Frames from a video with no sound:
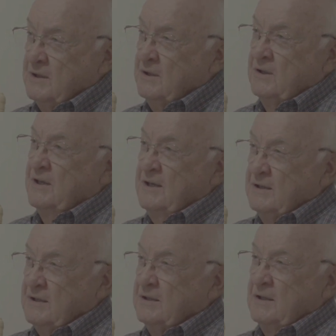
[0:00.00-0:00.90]

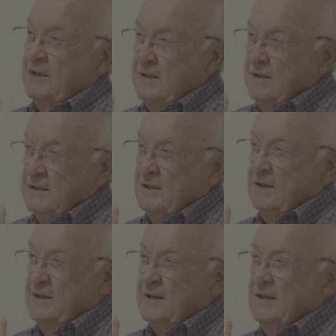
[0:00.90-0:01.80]
click, click,
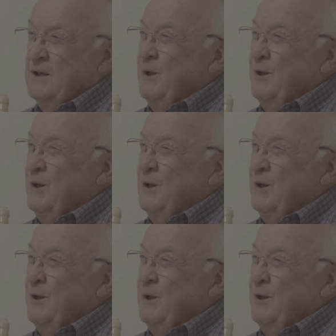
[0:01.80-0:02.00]
click.